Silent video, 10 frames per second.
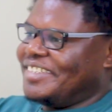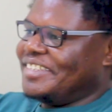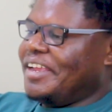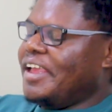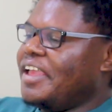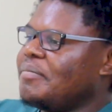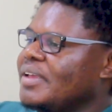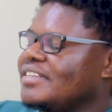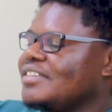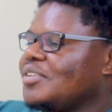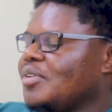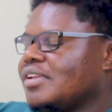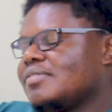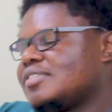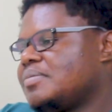it makes sense on all
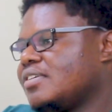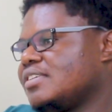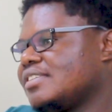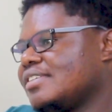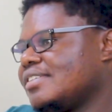levels, to be honest.